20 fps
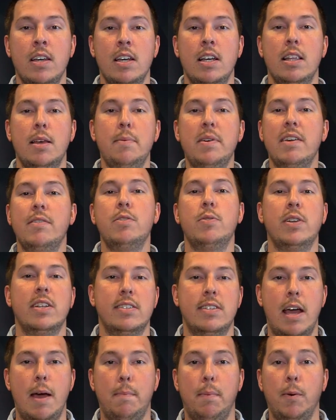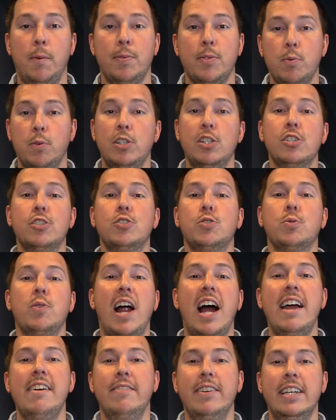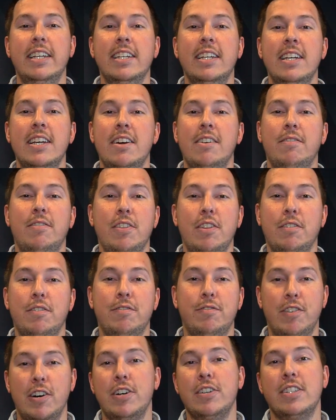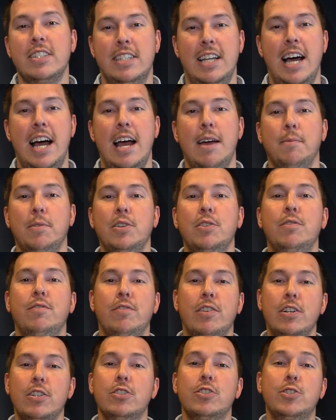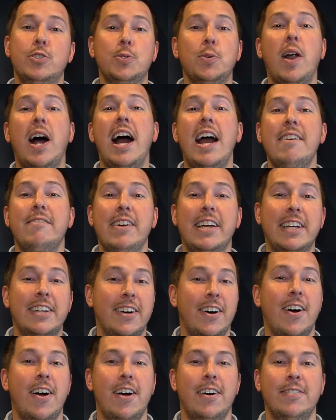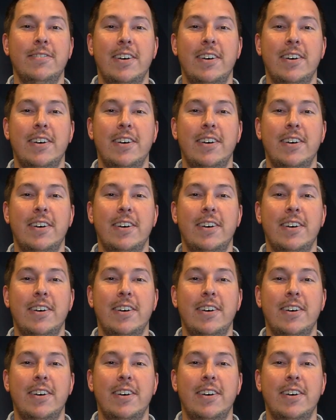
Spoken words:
Let me give you an example. When you're driving for the first time, when you first drive a car,